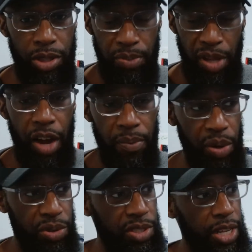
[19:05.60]
the blog
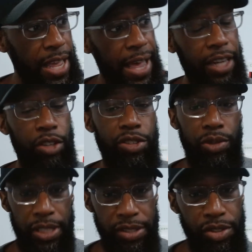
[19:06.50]
post, and also
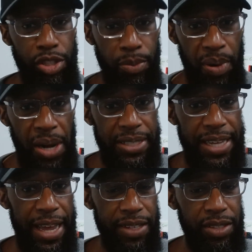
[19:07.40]
listen to the
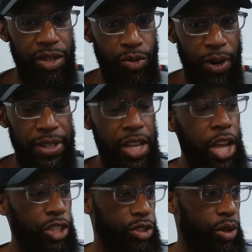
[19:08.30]
podcast, right?
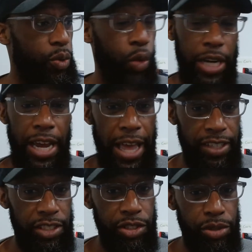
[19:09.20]
So what I
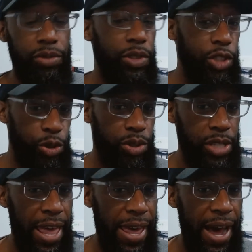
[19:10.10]
actually do
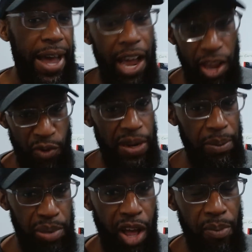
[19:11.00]
using AI, I create a
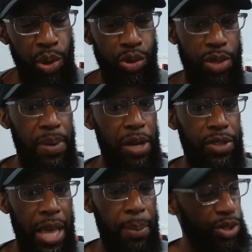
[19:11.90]
blog post about
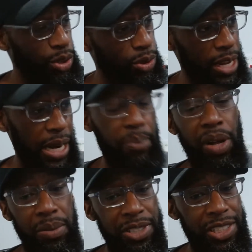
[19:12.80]
the episode and I
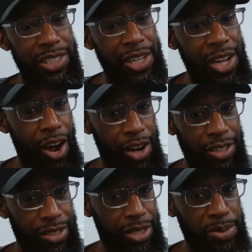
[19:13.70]
publish it
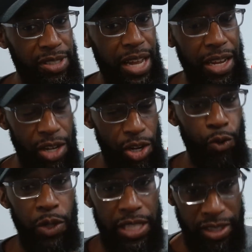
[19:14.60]
on Substack
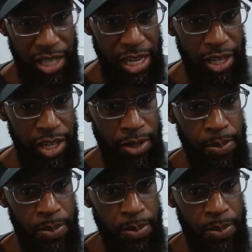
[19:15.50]
with the link